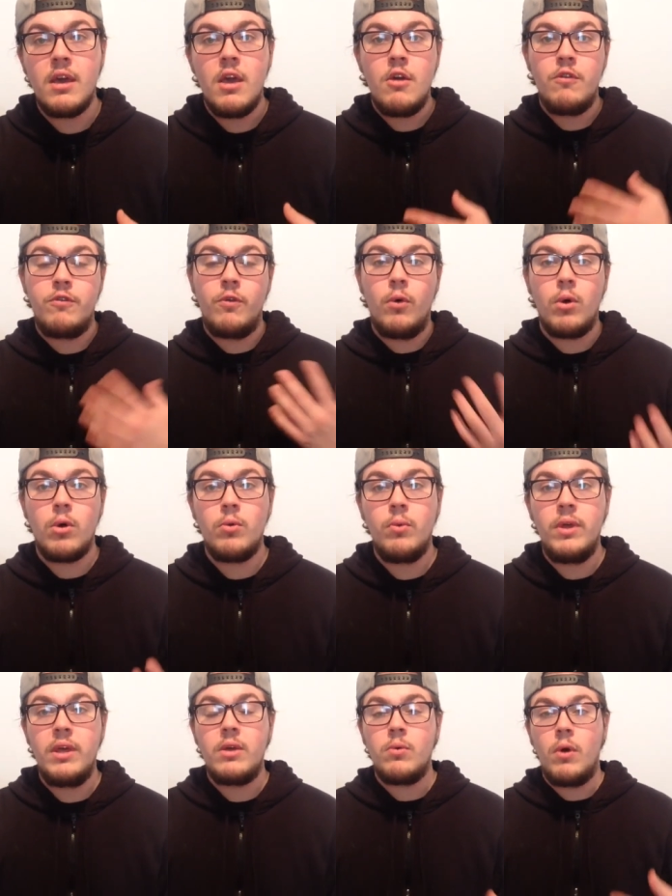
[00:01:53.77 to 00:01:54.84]
four
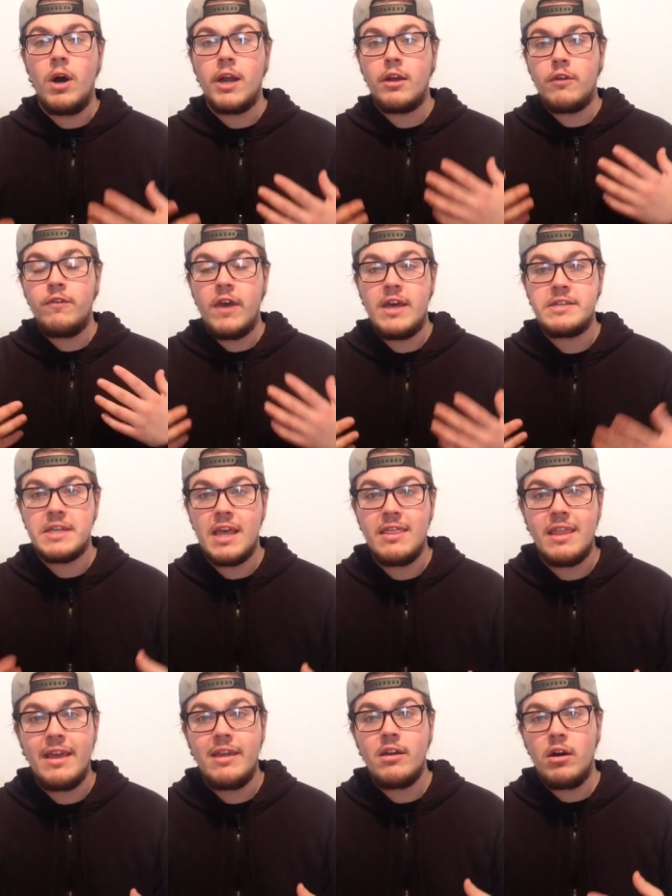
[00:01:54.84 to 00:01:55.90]
week water fasts, and
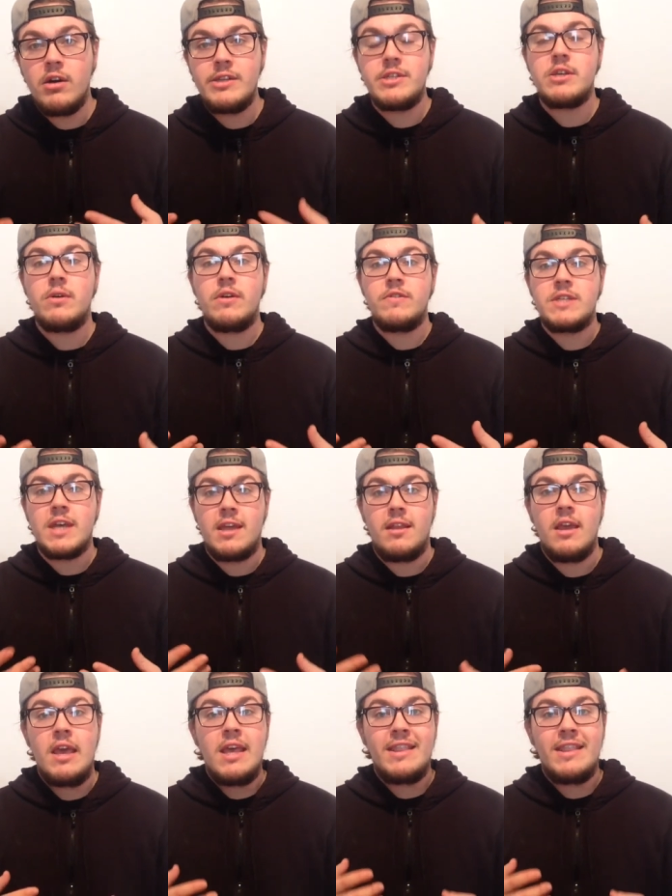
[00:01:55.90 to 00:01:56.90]
they also have said